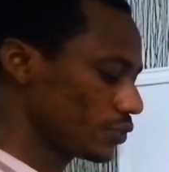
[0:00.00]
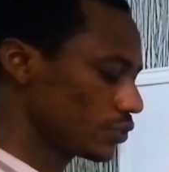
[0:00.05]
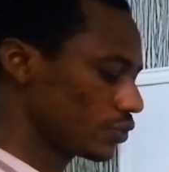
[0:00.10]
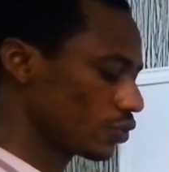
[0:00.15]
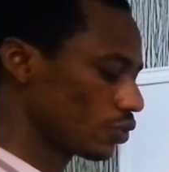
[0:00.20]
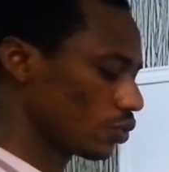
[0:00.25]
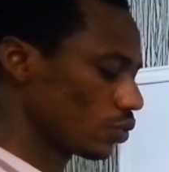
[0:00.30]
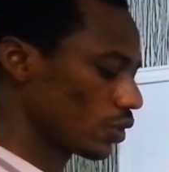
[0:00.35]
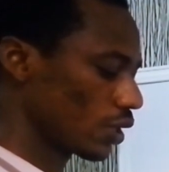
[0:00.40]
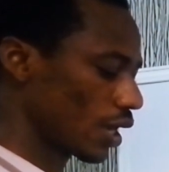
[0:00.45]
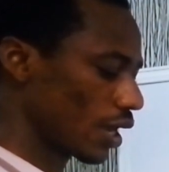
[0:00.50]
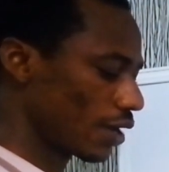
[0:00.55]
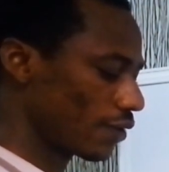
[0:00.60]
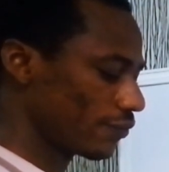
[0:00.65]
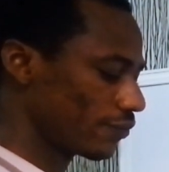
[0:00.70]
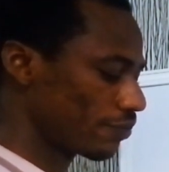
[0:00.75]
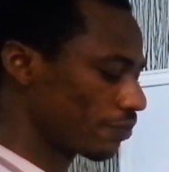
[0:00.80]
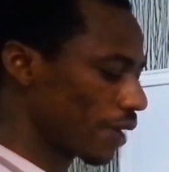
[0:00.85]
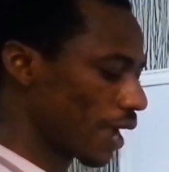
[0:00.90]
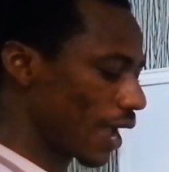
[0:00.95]
So we
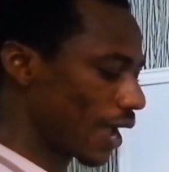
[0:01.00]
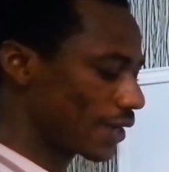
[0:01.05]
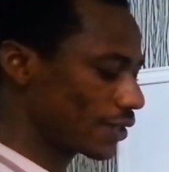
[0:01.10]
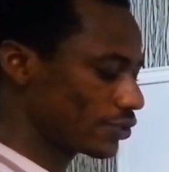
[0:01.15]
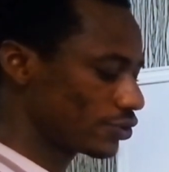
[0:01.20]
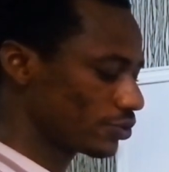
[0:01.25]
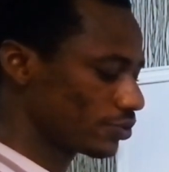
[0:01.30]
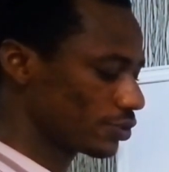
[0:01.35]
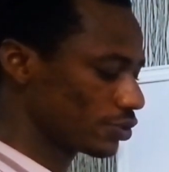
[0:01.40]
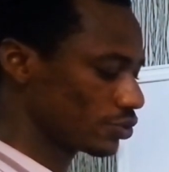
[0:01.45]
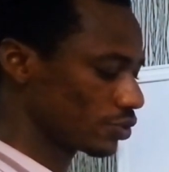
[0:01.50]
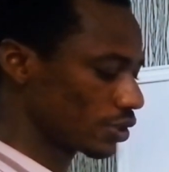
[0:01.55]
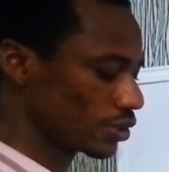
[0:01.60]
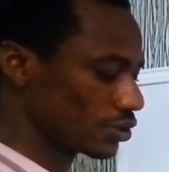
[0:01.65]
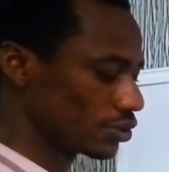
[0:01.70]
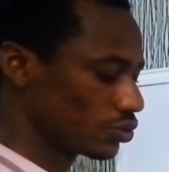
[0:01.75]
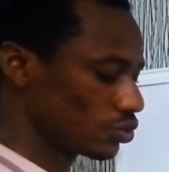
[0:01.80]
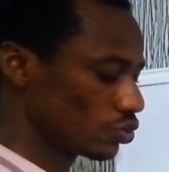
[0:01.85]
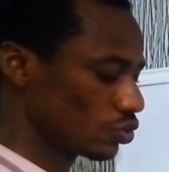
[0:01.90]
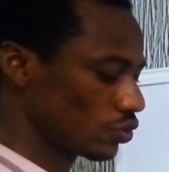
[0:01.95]
have pi to be
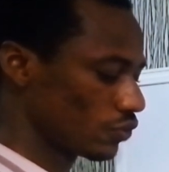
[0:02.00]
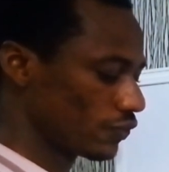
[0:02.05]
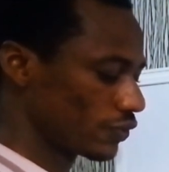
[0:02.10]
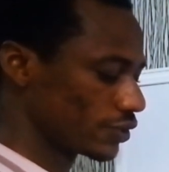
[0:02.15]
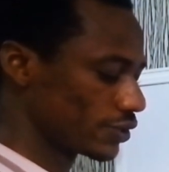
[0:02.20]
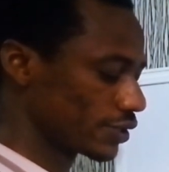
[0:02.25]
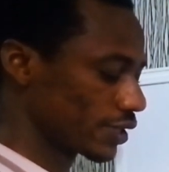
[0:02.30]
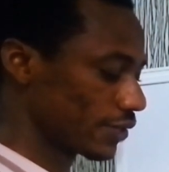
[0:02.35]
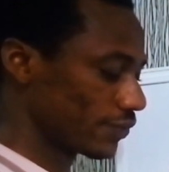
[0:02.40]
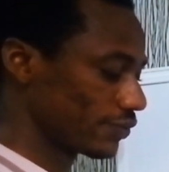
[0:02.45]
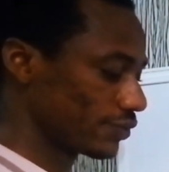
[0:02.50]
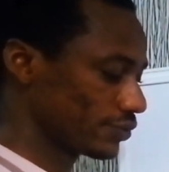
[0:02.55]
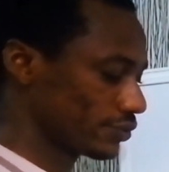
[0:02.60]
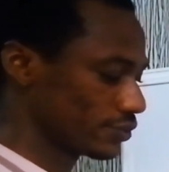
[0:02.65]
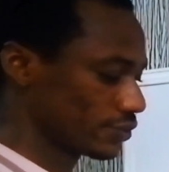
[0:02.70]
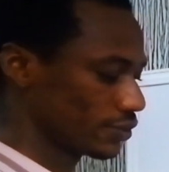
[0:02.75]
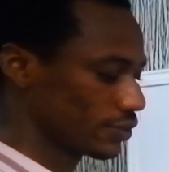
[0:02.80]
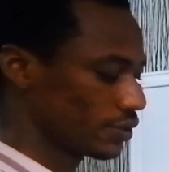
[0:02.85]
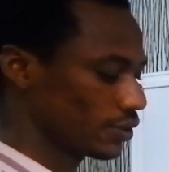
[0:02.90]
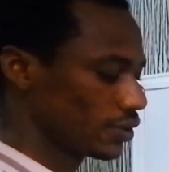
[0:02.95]

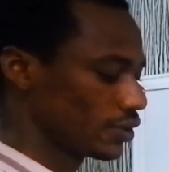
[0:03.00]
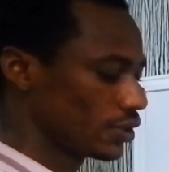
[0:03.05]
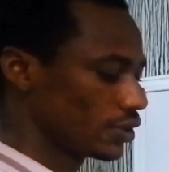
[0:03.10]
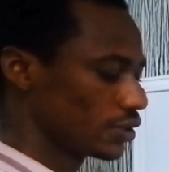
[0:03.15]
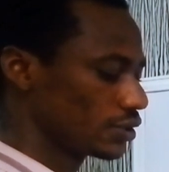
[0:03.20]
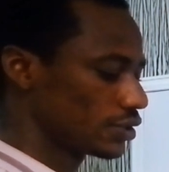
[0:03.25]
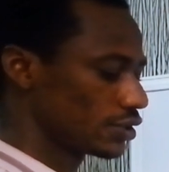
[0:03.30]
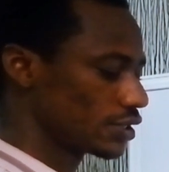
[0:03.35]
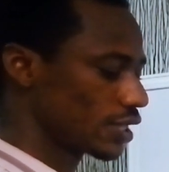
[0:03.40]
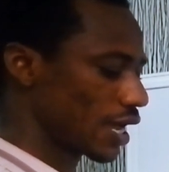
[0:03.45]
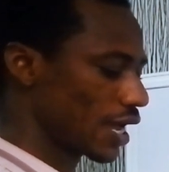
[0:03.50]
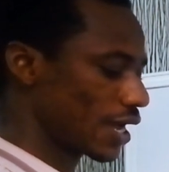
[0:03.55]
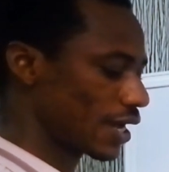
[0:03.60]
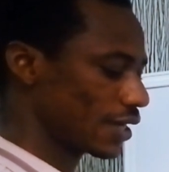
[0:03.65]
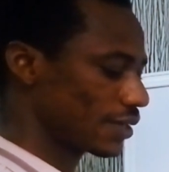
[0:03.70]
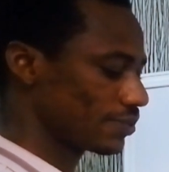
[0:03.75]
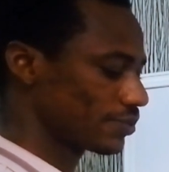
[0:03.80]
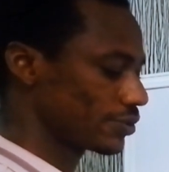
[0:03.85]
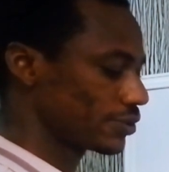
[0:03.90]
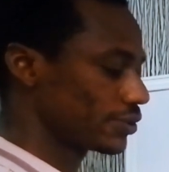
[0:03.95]
22/7
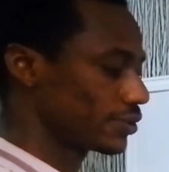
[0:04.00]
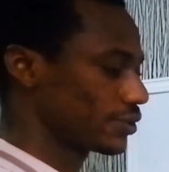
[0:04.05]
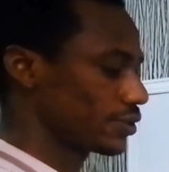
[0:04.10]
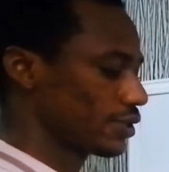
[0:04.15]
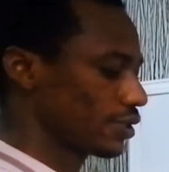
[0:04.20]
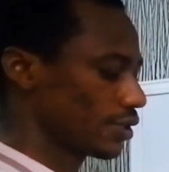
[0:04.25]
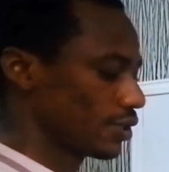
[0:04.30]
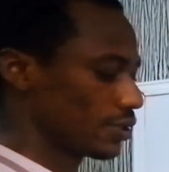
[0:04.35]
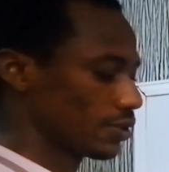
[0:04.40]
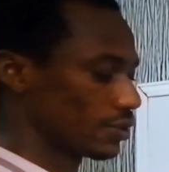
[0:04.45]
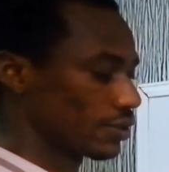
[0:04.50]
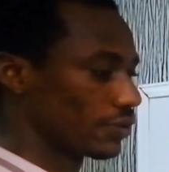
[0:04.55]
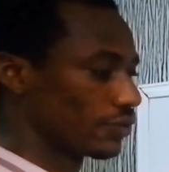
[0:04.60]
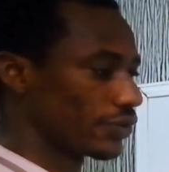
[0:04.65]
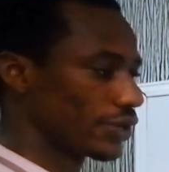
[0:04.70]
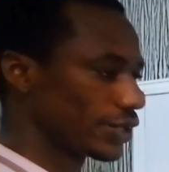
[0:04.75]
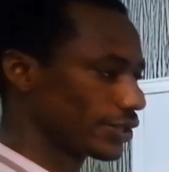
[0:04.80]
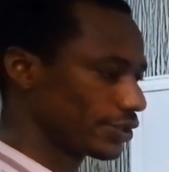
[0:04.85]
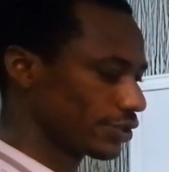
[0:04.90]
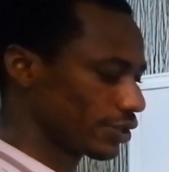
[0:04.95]
times the
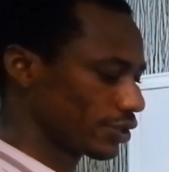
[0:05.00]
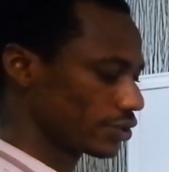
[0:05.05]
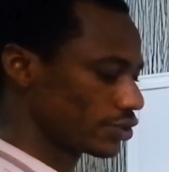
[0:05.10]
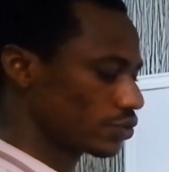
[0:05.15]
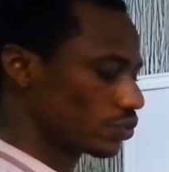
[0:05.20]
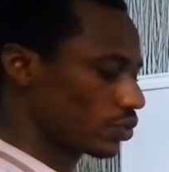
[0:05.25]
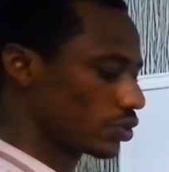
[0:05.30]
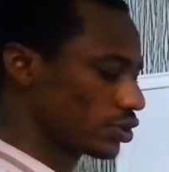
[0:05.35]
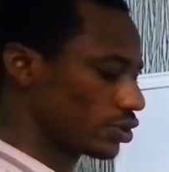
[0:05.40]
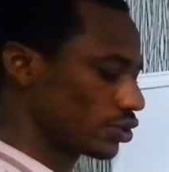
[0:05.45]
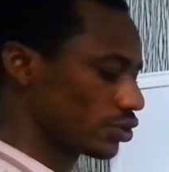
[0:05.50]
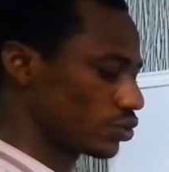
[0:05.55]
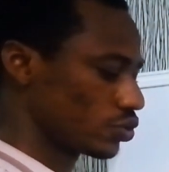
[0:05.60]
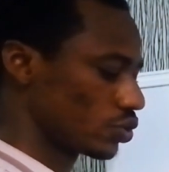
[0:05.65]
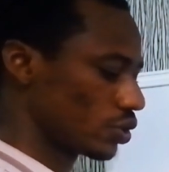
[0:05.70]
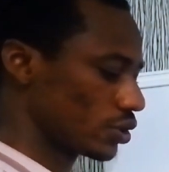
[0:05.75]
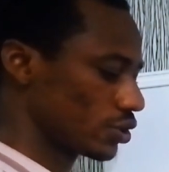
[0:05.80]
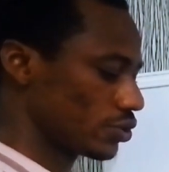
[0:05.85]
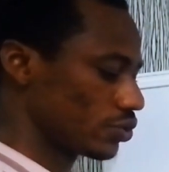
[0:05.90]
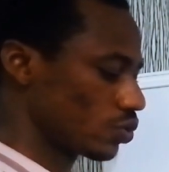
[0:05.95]
radius, which is
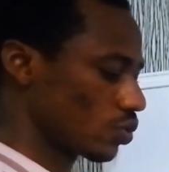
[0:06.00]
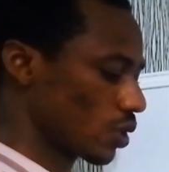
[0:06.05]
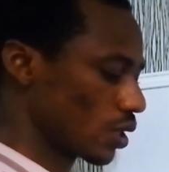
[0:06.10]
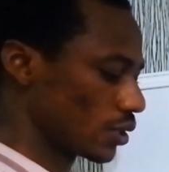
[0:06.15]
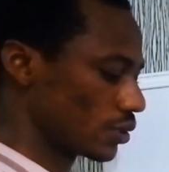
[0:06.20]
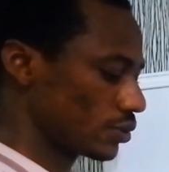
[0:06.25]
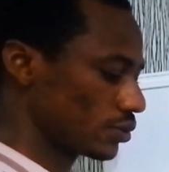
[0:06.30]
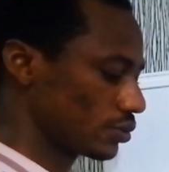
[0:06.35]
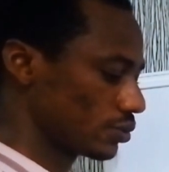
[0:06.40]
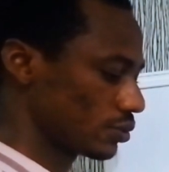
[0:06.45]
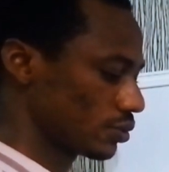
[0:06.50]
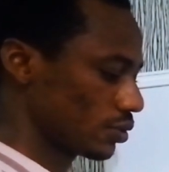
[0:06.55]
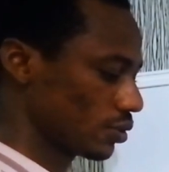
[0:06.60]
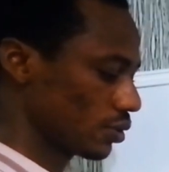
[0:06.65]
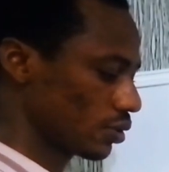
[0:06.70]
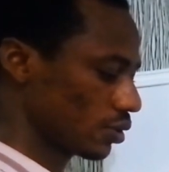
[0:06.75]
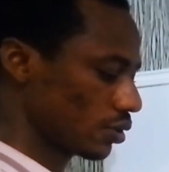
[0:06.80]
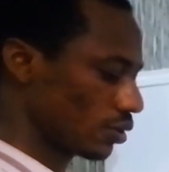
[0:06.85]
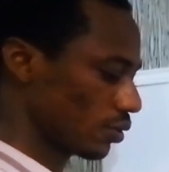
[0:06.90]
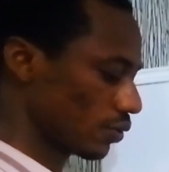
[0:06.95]
21.
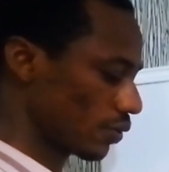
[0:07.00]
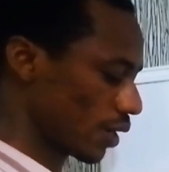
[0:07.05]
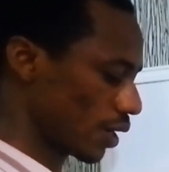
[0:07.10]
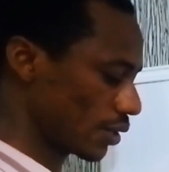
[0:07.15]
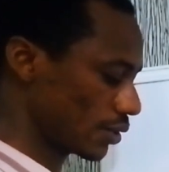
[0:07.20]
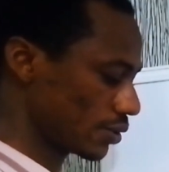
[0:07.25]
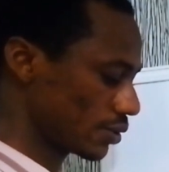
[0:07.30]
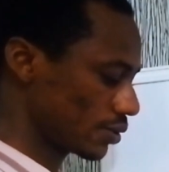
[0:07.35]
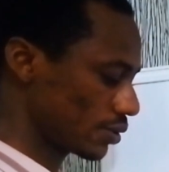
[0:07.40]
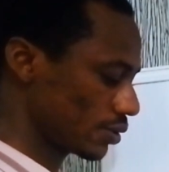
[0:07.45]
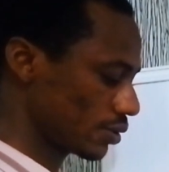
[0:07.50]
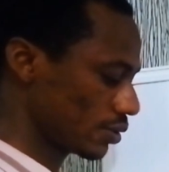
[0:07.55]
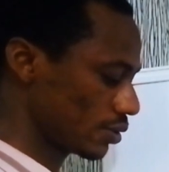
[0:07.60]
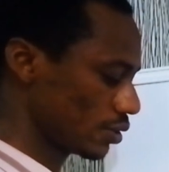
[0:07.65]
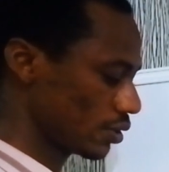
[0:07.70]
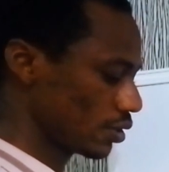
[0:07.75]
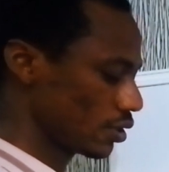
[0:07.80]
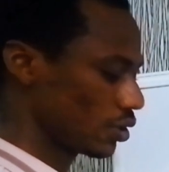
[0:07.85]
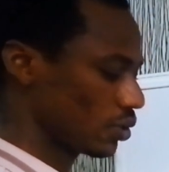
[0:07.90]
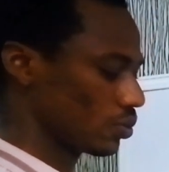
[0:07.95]
All right,
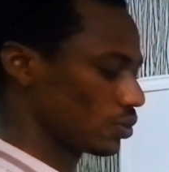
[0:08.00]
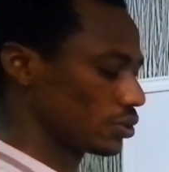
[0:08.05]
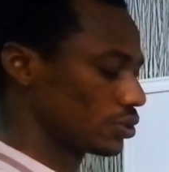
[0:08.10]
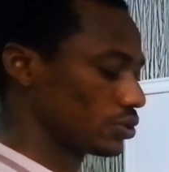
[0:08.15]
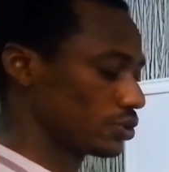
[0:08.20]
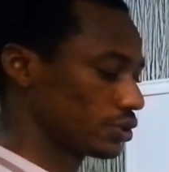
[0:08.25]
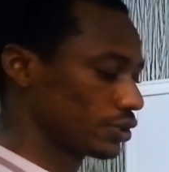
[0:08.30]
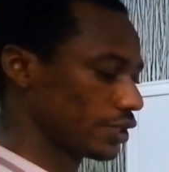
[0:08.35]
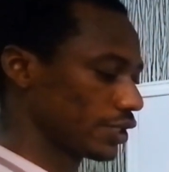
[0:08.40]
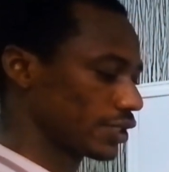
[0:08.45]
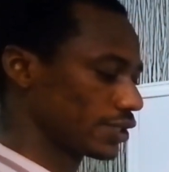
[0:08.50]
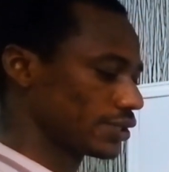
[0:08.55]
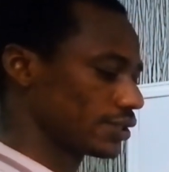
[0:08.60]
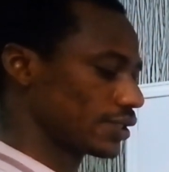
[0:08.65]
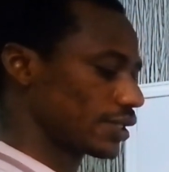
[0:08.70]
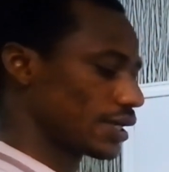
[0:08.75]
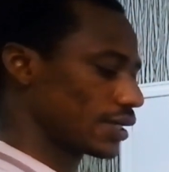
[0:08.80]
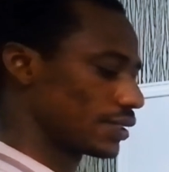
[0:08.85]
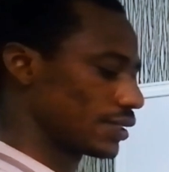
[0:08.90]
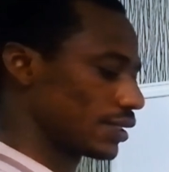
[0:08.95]
we'll do
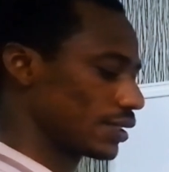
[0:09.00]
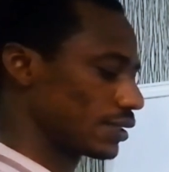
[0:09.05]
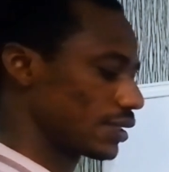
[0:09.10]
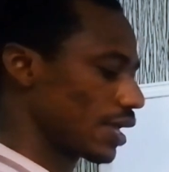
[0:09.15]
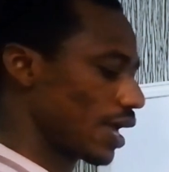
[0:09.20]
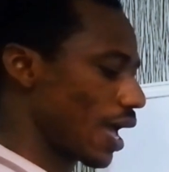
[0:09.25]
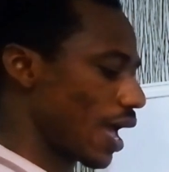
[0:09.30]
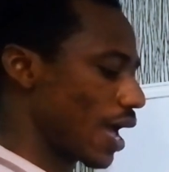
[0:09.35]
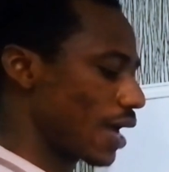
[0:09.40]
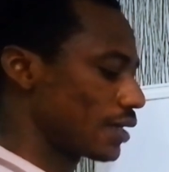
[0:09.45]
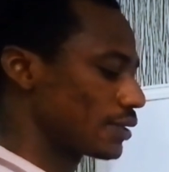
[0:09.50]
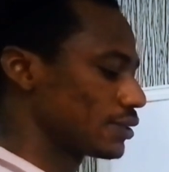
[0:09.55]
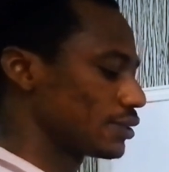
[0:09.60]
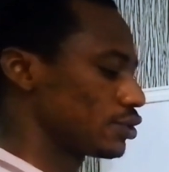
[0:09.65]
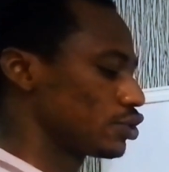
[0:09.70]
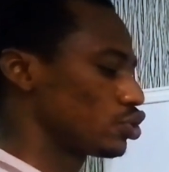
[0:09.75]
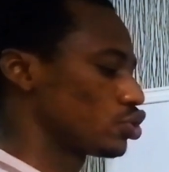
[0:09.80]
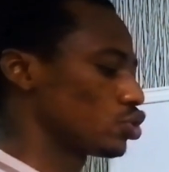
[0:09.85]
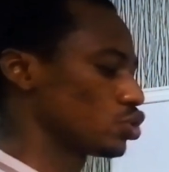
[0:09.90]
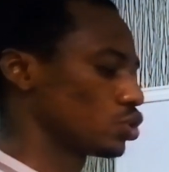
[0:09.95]
this and then
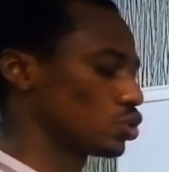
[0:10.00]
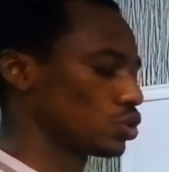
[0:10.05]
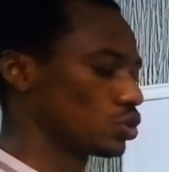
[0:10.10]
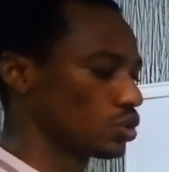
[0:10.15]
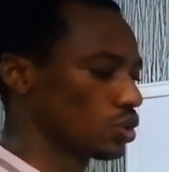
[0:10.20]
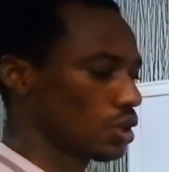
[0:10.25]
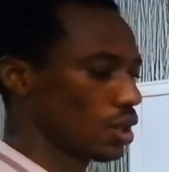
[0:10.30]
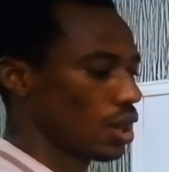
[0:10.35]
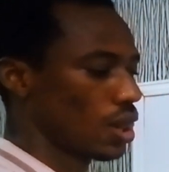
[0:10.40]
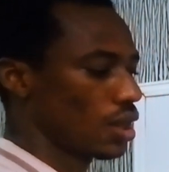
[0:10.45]
add to